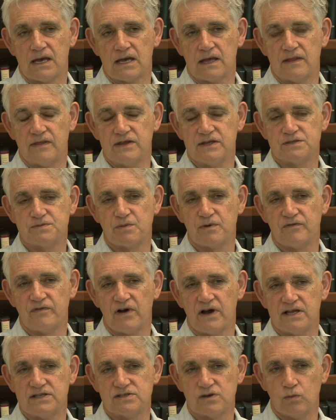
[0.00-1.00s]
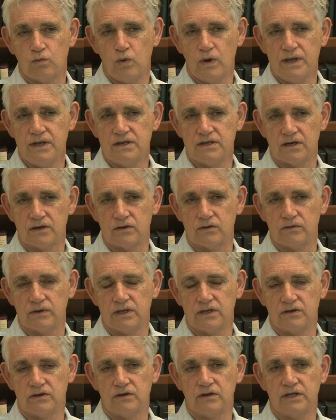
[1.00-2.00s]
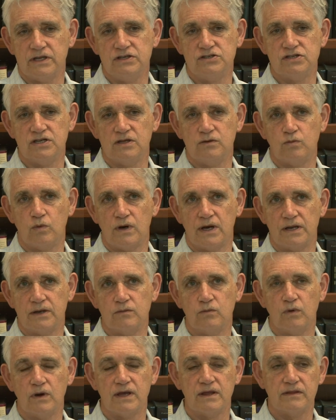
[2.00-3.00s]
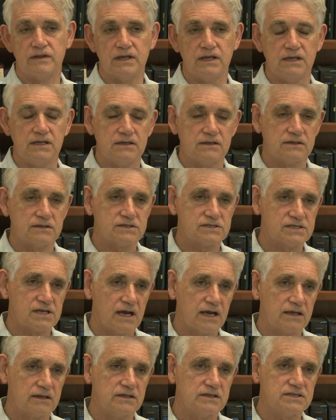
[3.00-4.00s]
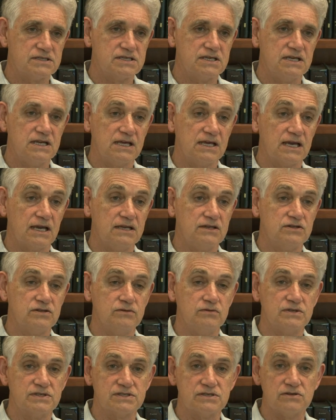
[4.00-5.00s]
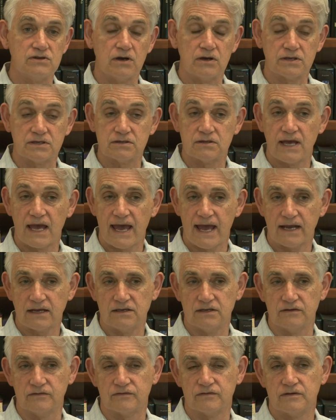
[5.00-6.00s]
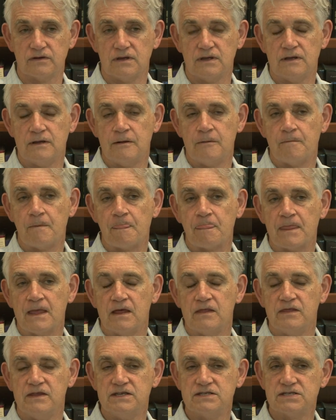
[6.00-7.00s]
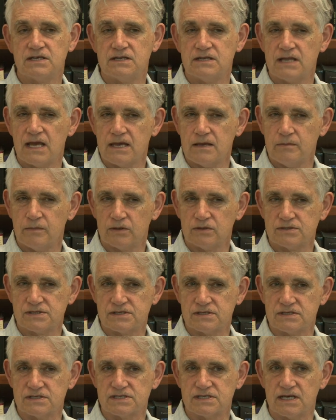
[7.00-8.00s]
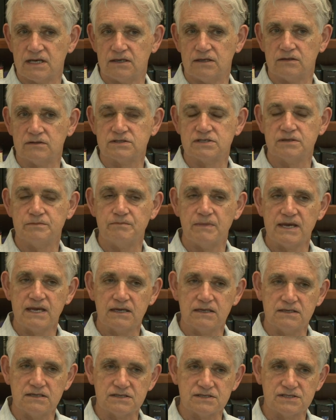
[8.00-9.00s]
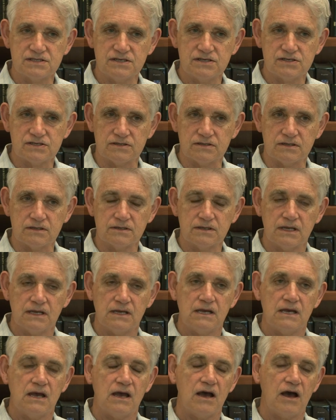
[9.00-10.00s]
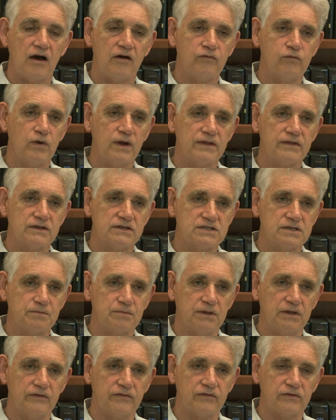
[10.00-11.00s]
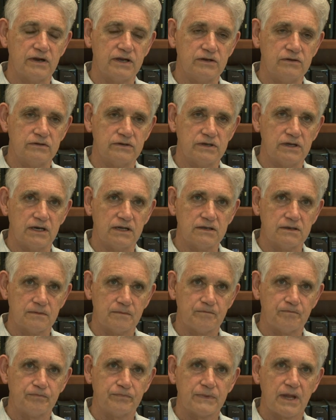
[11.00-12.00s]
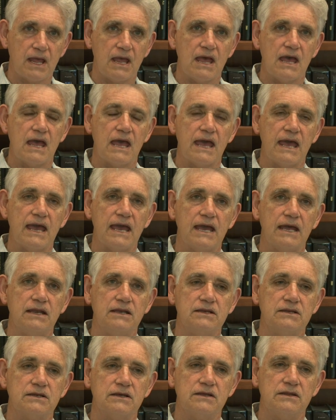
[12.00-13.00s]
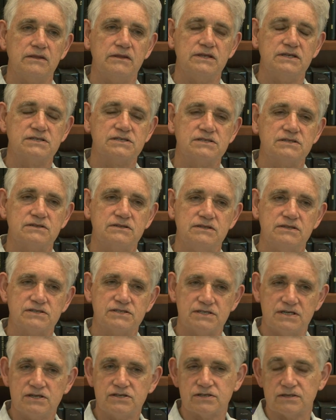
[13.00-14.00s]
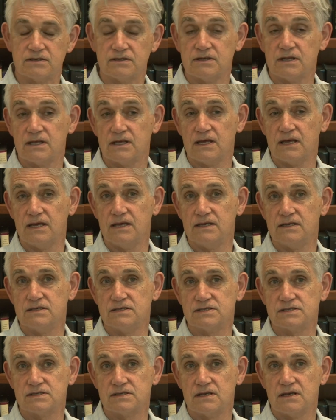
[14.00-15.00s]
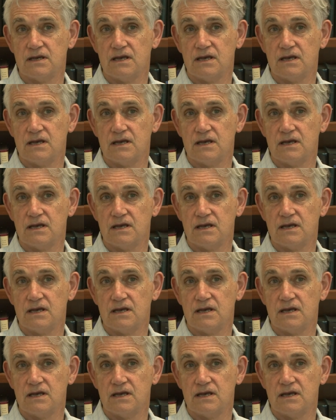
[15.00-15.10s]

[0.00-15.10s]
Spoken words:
this provides a window in early G1 where the cyclin CDK2 is not active. This enables the cell to make a decision of whether to proliferate or not. And this decision is